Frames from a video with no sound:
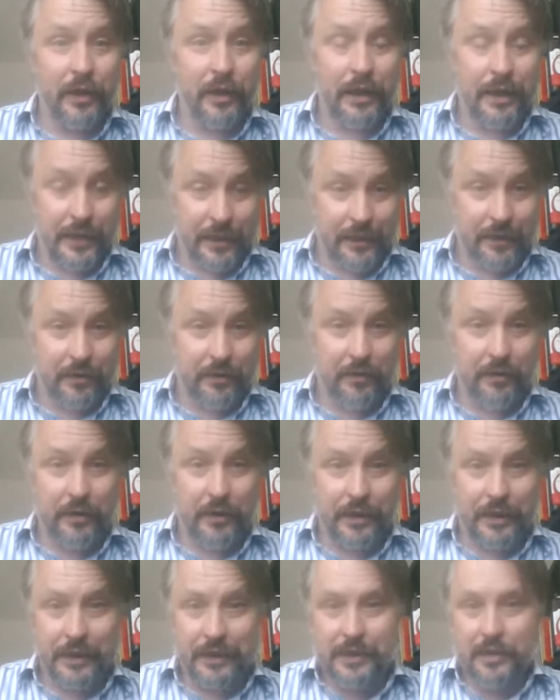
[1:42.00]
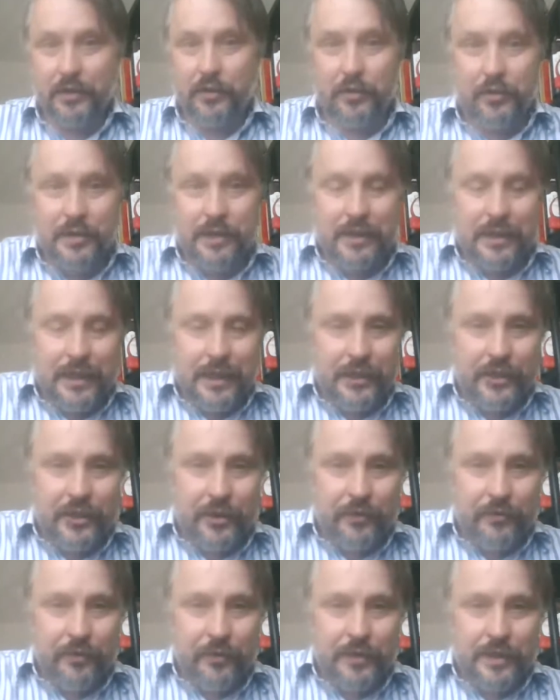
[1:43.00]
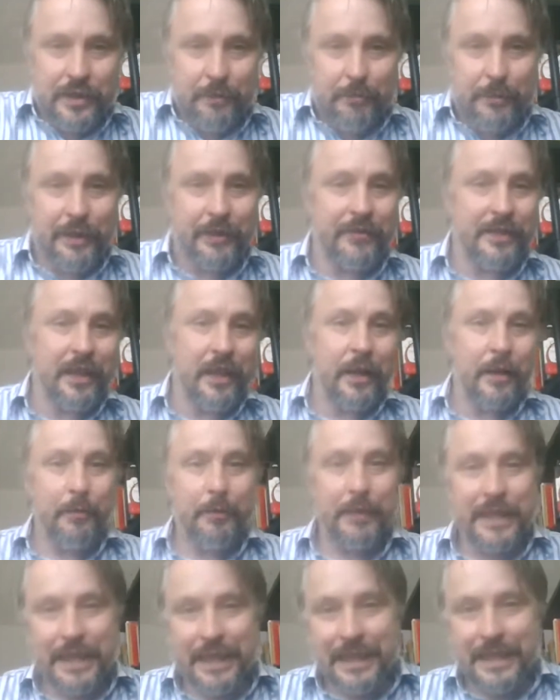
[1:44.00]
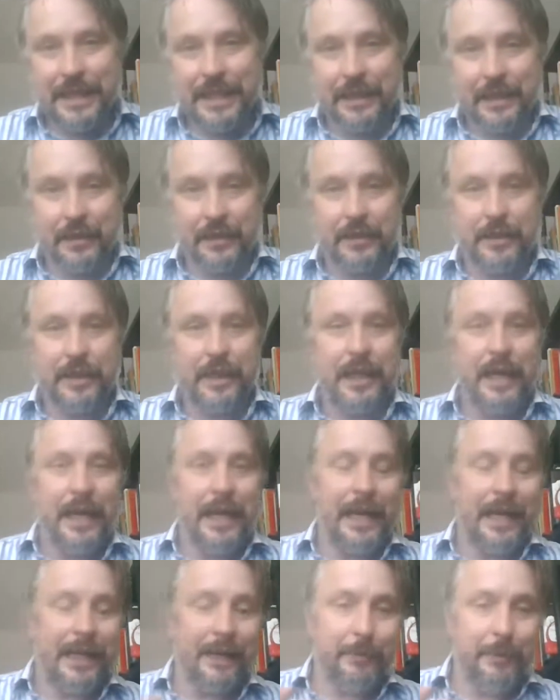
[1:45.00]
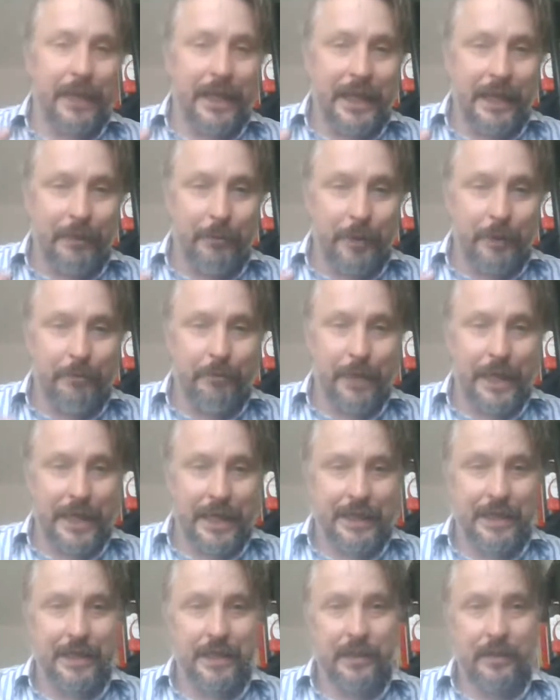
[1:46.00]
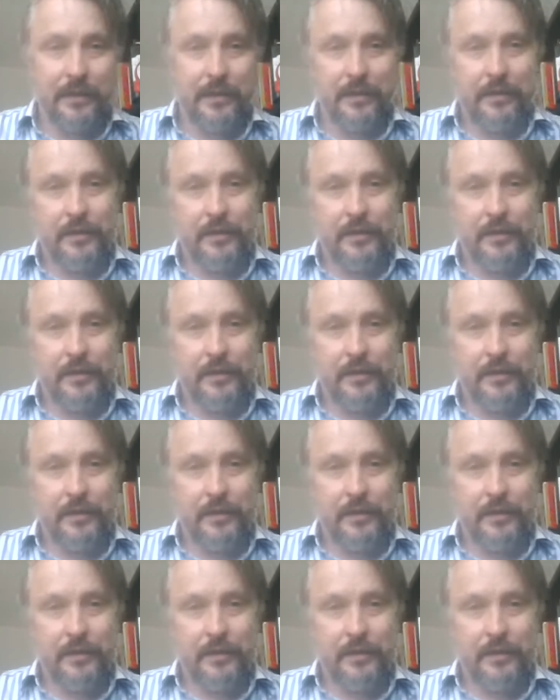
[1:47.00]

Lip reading: as they showed Austin Powers, but he didn't, and it became a mess.